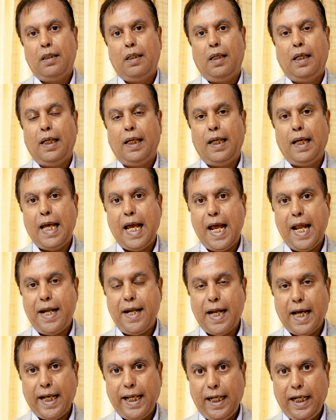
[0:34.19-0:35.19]

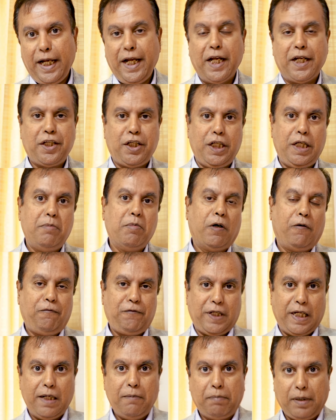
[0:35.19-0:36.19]
and I lead a team of
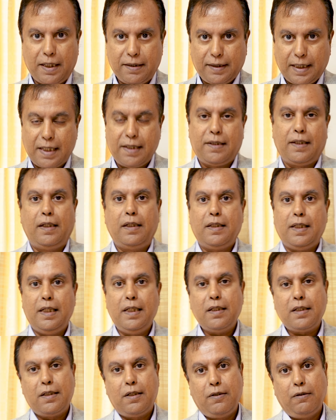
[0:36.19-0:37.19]
10 plus
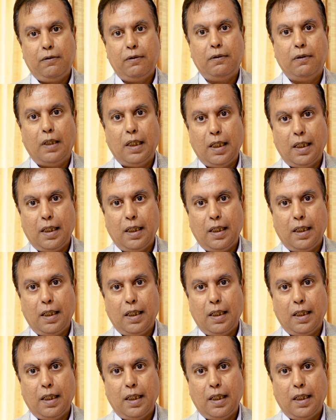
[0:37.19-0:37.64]
consultants to